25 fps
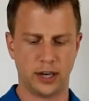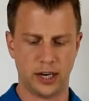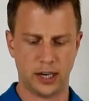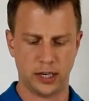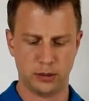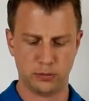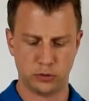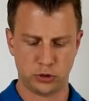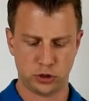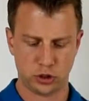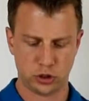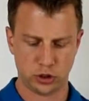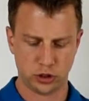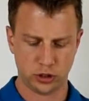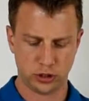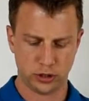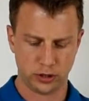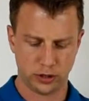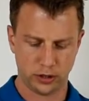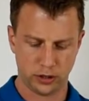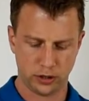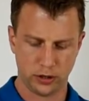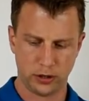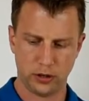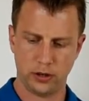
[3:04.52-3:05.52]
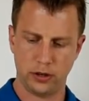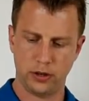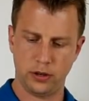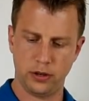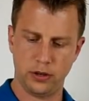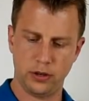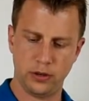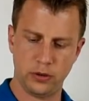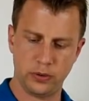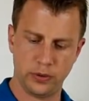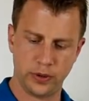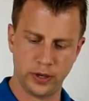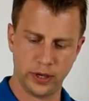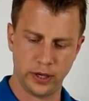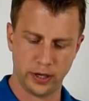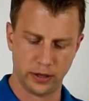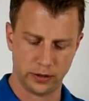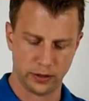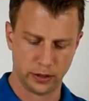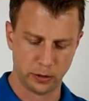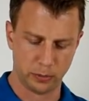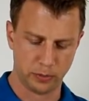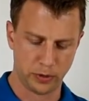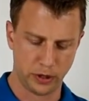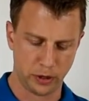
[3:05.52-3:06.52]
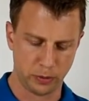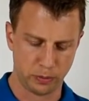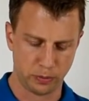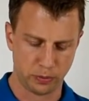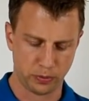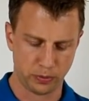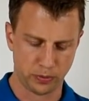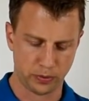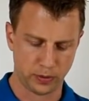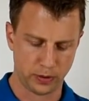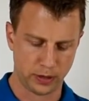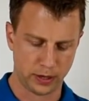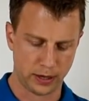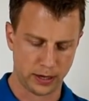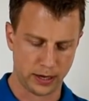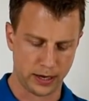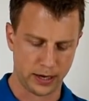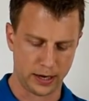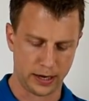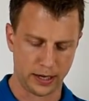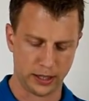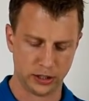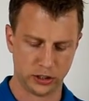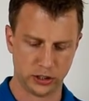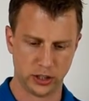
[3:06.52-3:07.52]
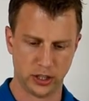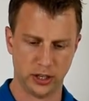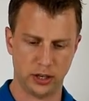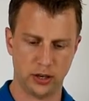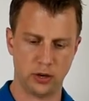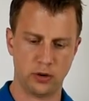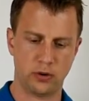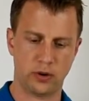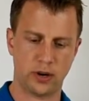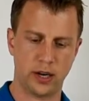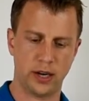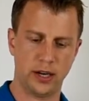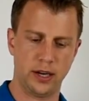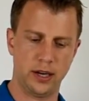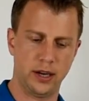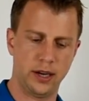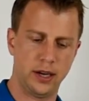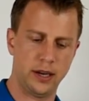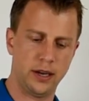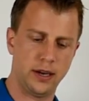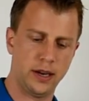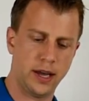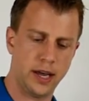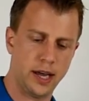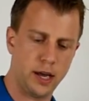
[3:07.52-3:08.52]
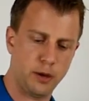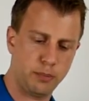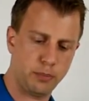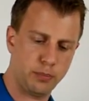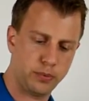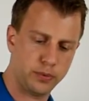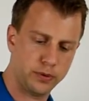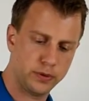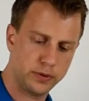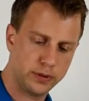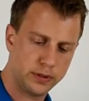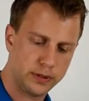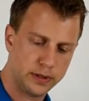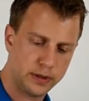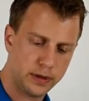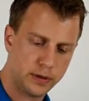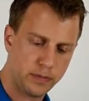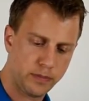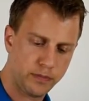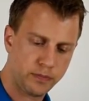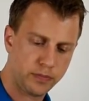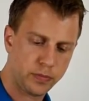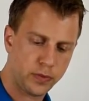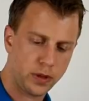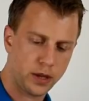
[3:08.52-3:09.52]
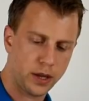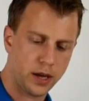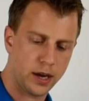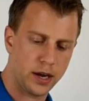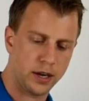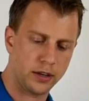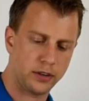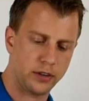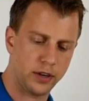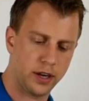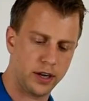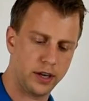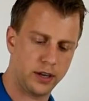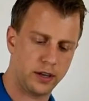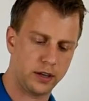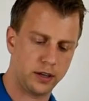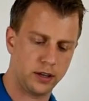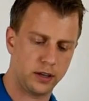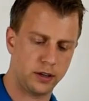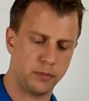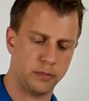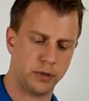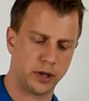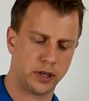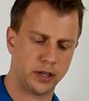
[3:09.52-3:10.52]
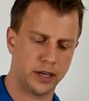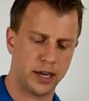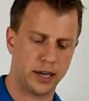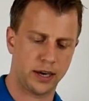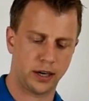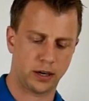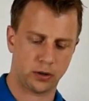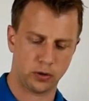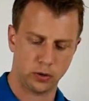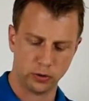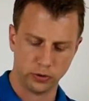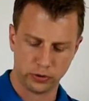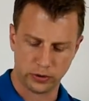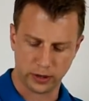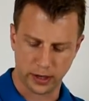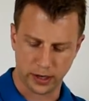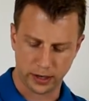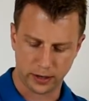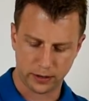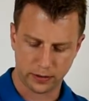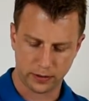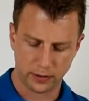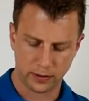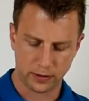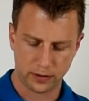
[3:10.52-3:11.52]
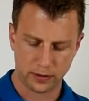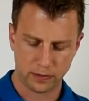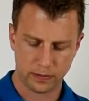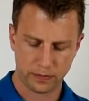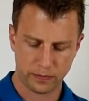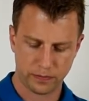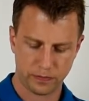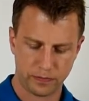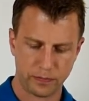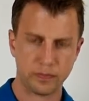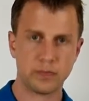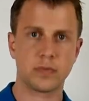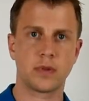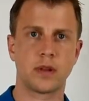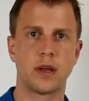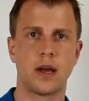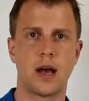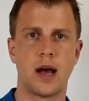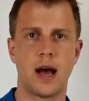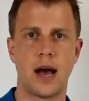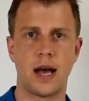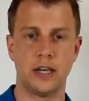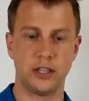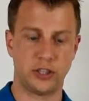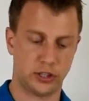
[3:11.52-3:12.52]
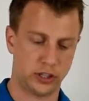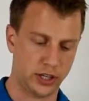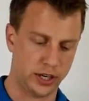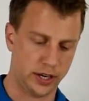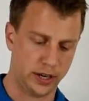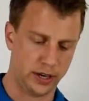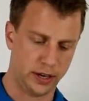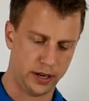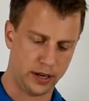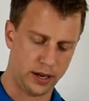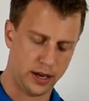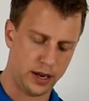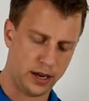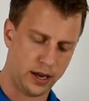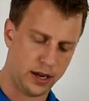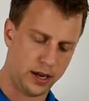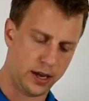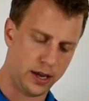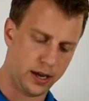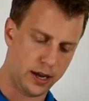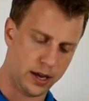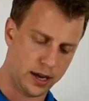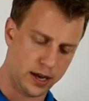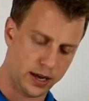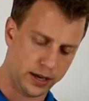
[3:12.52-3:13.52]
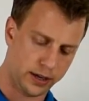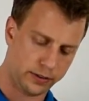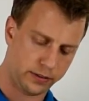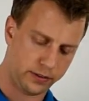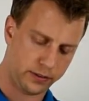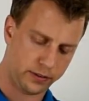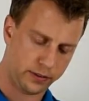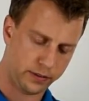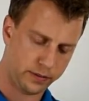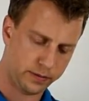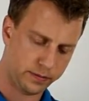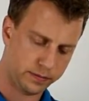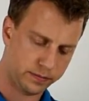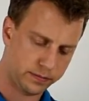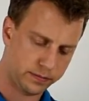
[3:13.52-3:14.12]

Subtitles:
times. You hear the beep and I say OK in the app. I take the magnetic contact. I say add.